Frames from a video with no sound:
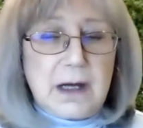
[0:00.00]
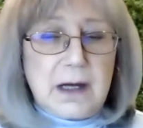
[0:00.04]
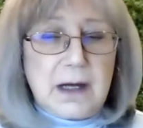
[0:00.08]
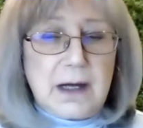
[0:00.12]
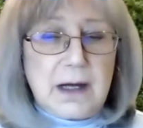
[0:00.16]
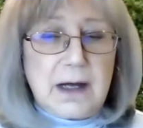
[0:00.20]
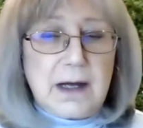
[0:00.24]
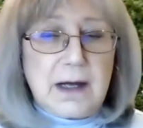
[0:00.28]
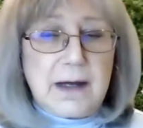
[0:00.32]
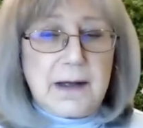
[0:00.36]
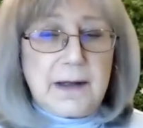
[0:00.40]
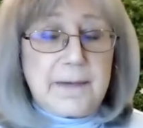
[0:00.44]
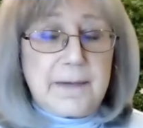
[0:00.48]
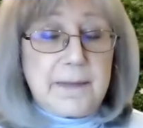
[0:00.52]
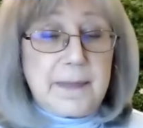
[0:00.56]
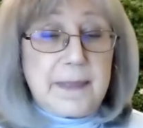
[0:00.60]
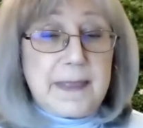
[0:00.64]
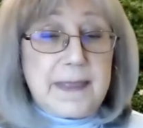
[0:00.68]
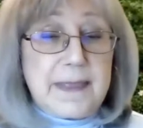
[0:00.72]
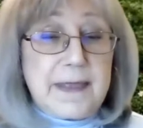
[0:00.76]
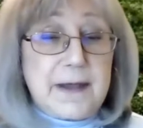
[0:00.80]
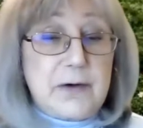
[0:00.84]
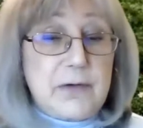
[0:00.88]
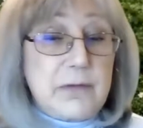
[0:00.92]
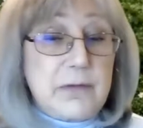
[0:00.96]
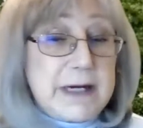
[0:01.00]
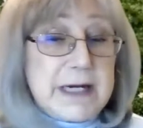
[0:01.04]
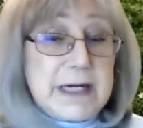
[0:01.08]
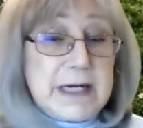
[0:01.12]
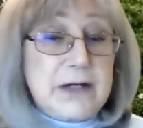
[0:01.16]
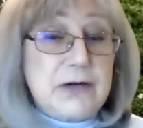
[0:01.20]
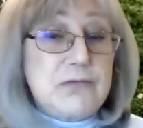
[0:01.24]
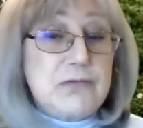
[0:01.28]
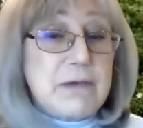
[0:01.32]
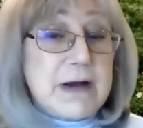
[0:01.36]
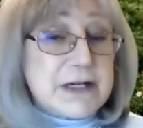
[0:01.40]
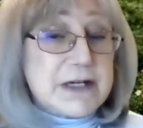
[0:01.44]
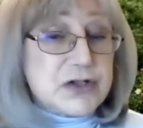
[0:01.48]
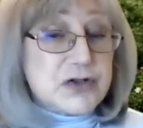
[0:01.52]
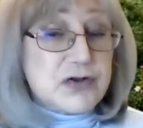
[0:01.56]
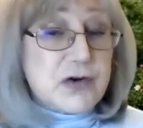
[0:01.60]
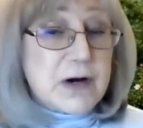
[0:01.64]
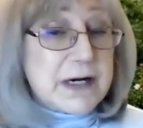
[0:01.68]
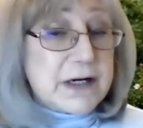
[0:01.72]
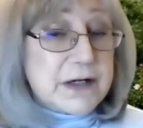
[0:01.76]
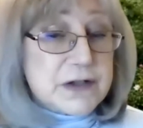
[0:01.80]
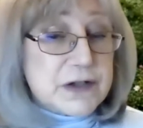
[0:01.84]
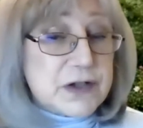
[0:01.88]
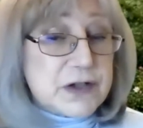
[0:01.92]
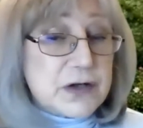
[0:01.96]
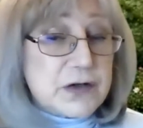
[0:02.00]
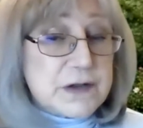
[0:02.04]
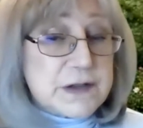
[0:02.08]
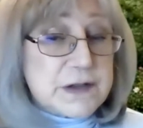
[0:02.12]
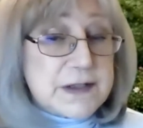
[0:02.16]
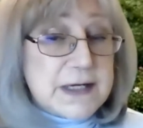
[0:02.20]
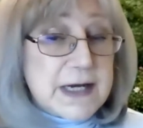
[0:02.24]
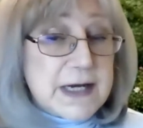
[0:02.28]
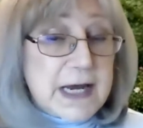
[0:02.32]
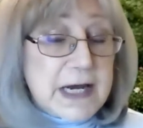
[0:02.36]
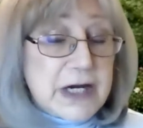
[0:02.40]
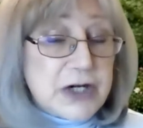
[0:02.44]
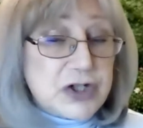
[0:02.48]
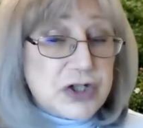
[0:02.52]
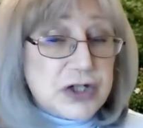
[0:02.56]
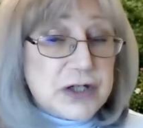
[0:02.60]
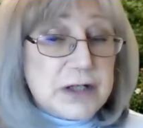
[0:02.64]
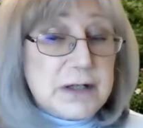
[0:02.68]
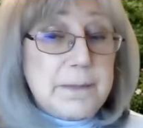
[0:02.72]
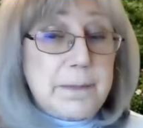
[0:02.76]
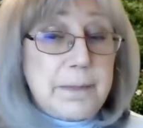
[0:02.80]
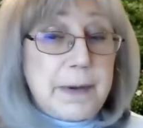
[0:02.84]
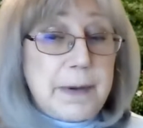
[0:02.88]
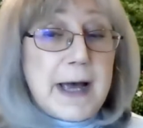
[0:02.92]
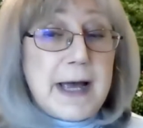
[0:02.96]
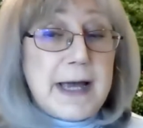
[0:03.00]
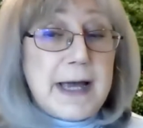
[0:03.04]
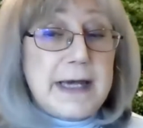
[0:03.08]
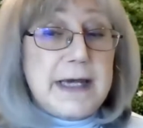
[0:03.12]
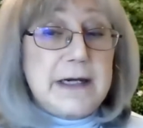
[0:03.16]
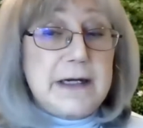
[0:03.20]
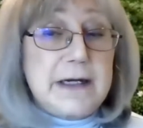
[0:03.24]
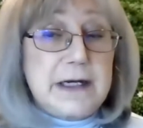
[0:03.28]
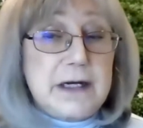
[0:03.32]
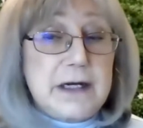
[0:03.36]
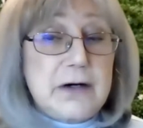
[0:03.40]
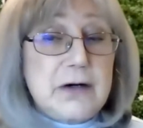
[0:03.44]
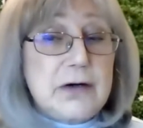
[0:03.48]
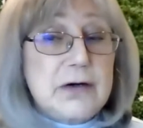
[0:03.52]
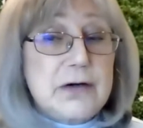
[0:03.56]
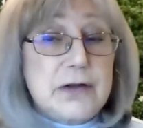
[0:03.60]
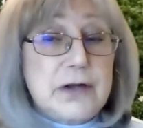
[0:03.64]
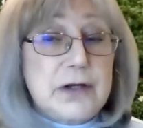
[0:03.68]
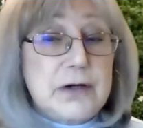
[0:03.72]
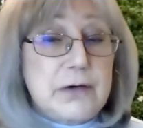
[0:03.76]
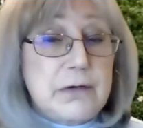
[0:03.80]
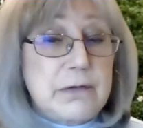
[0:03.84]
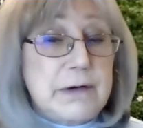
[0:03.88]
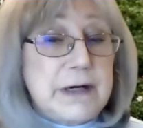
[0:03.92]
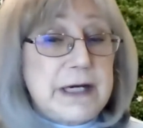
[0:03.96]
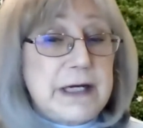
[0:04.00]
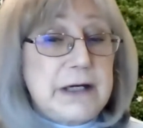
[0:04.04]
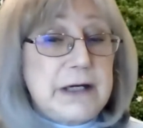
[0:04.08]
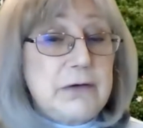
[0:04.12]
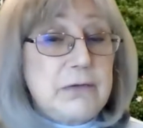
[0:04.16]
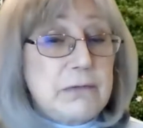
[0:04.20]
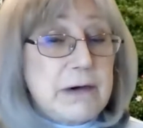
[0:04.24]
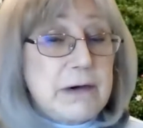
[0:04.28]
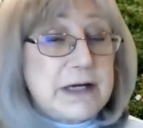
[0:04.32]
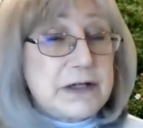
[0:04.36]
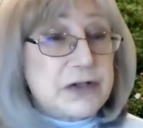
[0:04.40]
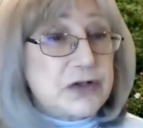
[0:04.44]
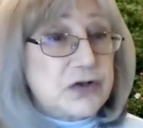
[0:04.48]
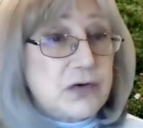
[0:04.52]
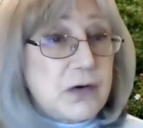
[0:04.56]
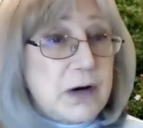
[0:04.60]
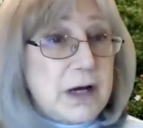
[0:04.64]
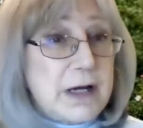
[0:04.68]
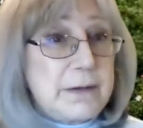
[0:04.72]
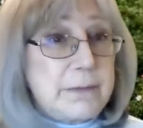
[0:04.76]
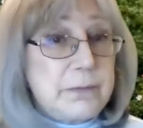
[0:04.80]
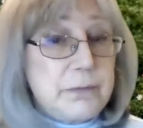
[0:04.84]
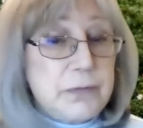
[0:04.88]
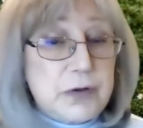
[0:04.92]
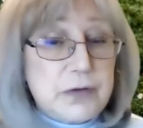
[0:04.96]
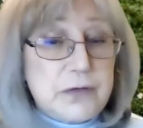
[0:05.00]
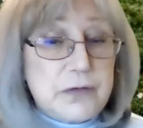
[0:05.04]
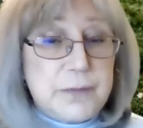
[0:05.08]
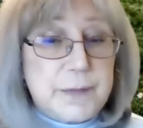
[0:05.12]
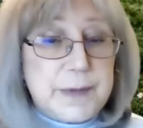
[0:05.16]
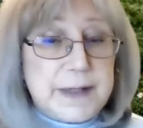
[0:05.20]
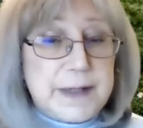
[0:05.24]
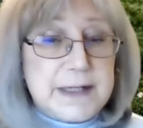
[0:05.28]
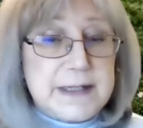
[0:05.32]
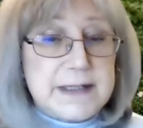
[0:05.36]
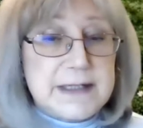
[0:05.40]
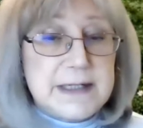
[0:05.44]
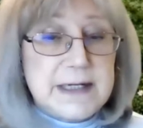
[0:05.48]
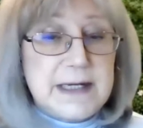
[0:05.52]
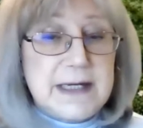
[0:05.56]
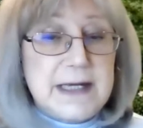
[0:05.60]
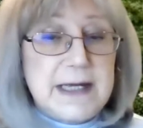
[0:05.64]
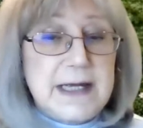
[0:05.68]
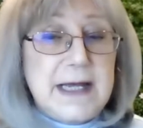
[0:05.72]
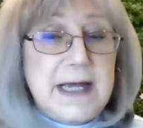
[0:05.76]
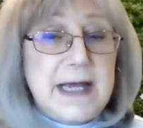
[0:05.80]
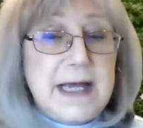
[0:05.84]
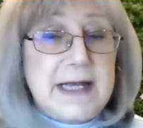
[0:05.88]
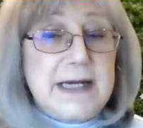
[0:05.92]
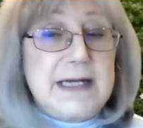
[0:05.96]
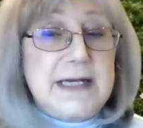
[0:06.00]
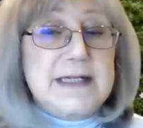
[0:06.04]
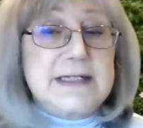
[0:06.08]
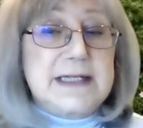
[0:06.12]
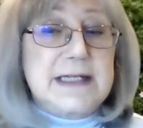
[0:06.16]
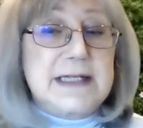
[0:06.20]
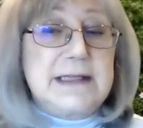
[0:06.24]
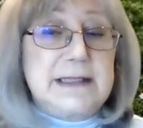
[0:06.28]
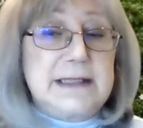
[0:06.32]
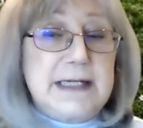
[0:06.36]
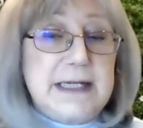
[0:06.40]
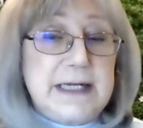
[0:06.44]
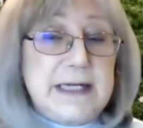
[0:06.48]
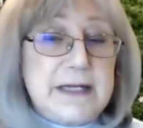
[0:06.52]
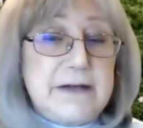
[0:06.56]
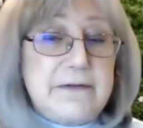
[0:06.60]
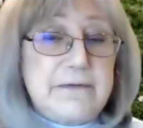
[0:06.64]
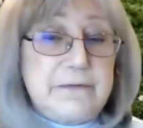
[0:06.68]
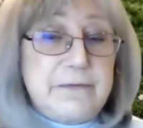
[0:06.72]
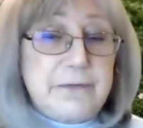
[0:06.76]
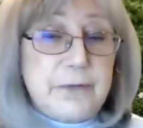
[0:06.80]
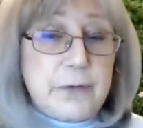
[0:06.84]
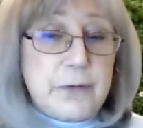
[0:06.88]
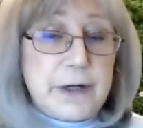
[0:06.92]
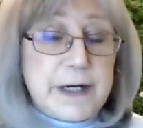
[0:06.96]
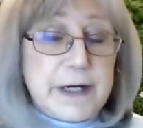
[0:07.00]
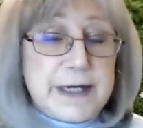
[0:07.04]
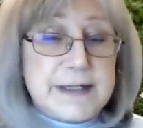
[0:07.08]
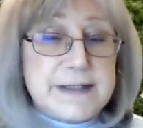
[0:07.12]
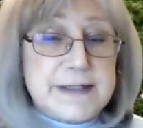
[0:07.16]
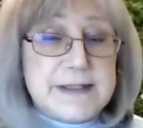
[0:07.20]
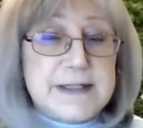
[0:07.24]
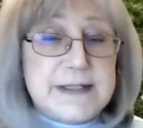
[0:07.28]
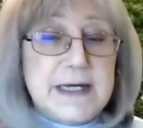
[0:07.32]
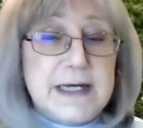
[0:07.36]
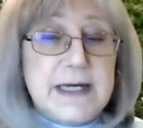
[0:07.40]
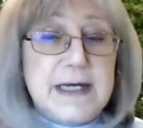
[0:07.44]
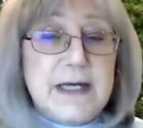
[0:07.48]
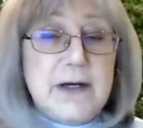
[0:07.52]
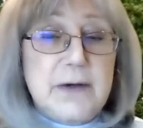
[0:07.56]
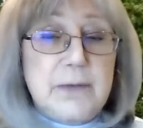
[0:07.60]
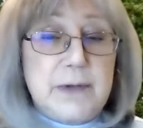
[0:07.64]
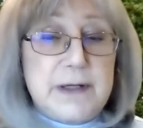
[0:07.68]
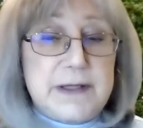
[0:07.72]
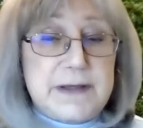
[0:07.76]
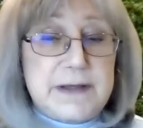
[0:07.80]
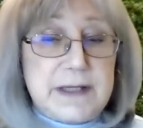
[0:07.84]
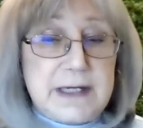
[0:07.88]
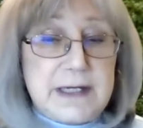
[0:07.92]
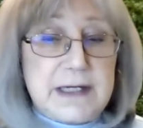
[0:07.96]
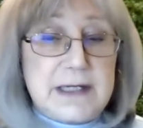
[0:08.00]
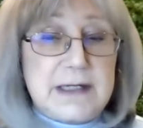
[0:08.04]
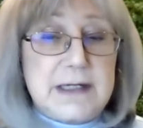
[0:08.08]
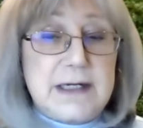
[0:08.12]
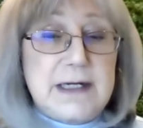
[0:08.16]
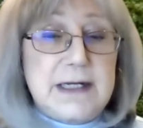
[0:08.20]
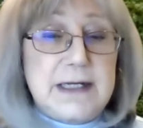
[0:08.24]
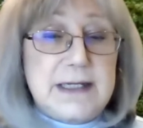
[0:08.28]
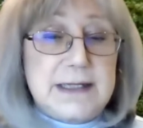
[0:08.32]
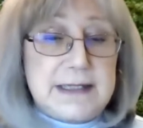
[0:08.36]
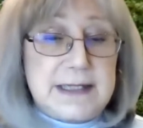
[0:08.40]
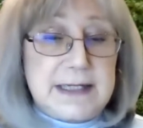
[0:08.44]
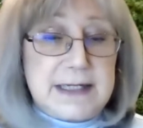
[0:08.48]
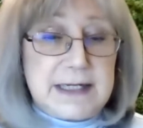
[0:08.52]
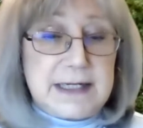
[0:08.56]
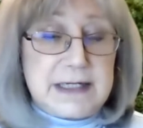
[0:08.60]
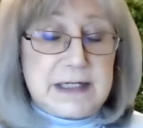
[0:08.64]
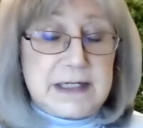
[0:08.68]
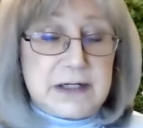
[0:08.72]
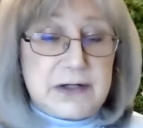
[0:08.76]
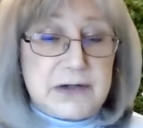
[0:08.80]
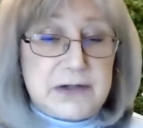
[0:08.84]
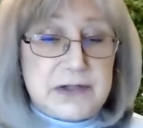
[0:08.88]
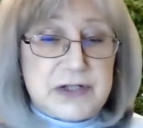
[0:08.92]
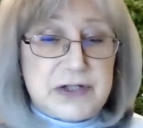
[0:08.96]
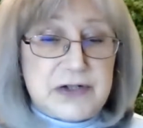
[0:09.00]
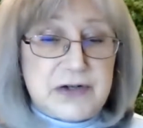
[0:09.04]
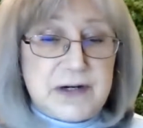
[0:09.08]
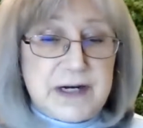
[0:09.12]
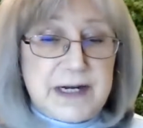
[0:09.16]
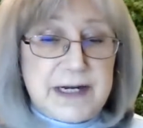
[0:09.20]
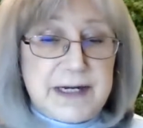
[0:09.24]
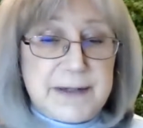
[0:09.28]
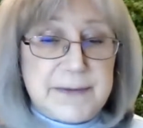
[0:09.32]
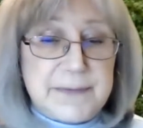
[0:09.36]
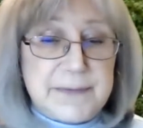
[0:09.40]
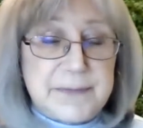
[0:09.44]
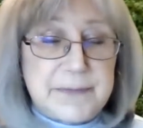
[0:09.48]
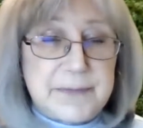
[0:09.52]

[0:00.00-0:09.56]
The Green Restaurant Association pioneered the green restaurant movement and is a leading voice within the industry.